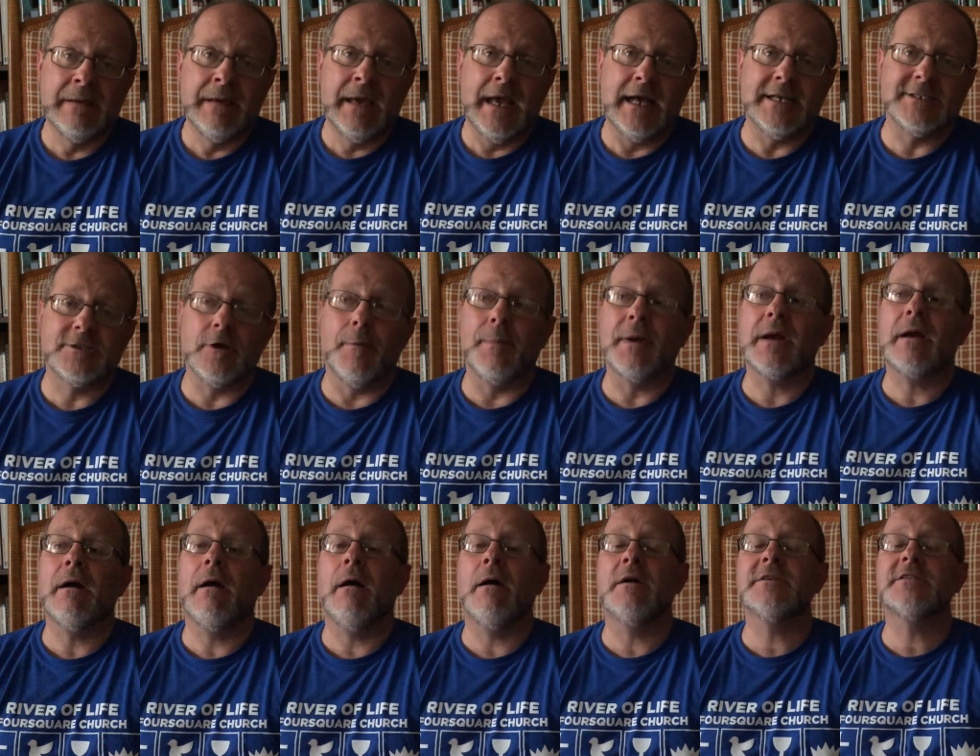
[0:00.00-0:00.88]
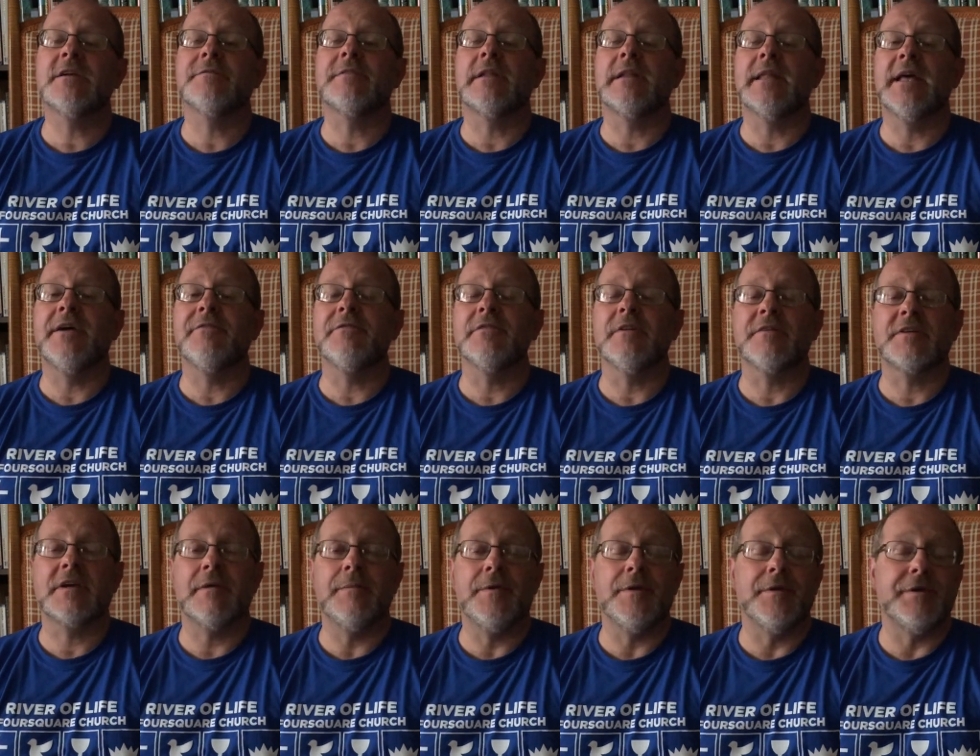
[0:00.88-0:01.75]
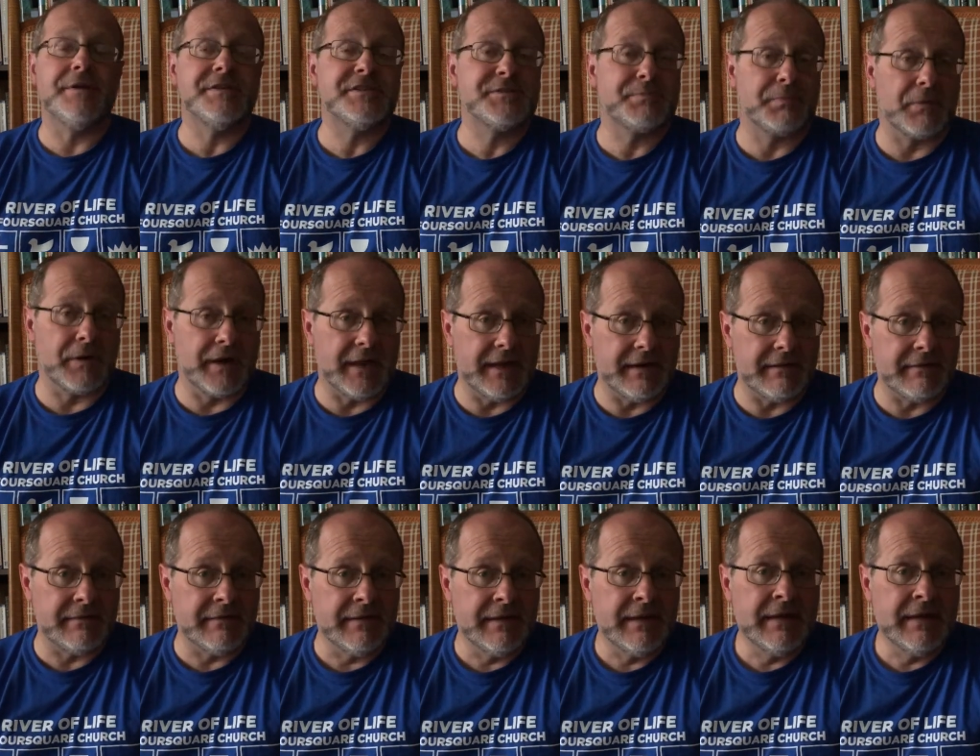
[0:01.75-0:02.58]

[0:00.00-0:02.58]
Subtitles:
And so because of the level of community spread,